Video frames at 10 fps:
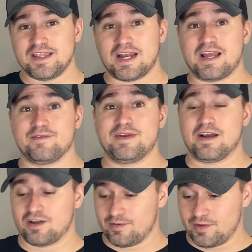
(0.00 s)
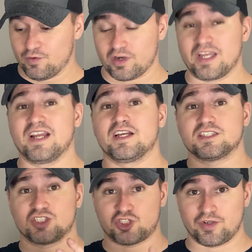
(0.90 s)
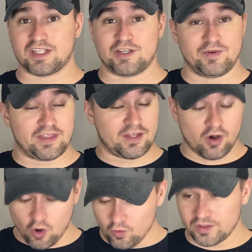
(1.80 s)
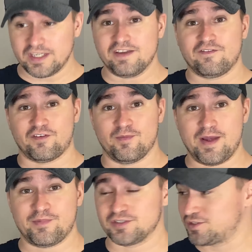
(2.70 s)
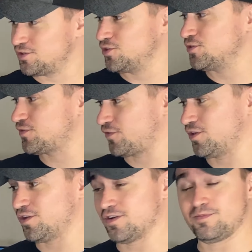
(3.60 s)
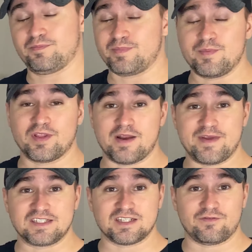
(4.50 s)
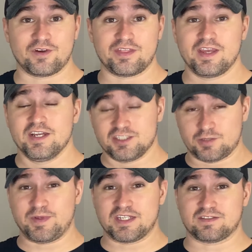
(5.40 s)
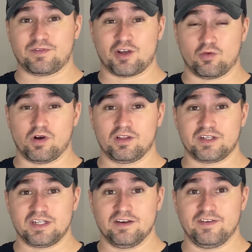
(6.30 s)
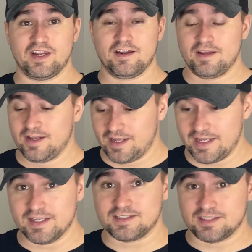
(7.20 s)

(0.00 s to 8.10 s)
that I am now going to be working strictly with, only for my personal use, for people that I make stuff with, just because of the quality of it, is